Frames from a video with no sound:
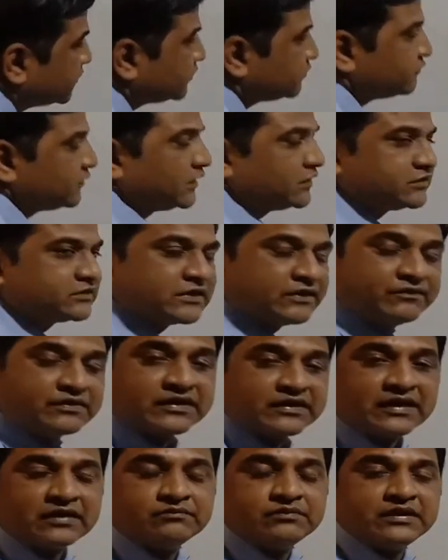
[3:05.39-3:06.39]
Well, 7
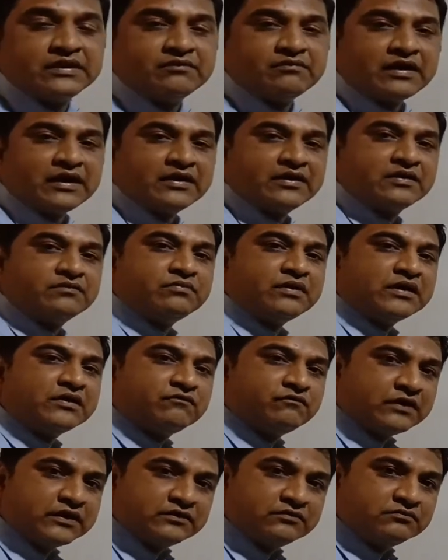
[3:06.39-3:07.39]
can be divided by
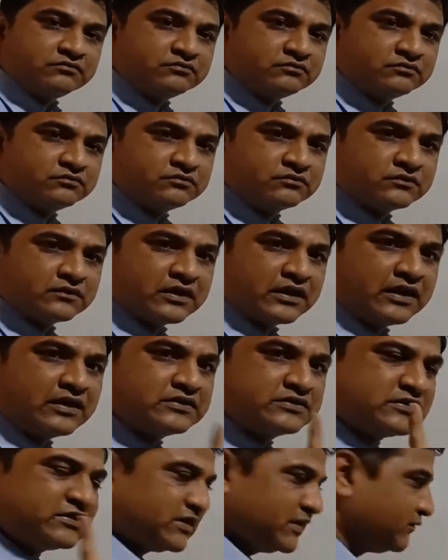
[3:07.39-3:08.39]
1 and
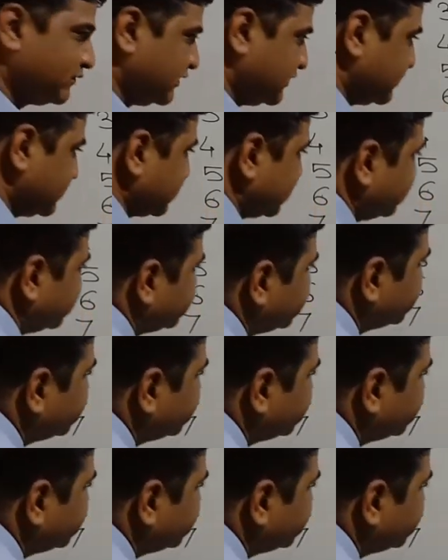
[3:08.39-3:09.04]
7 itself.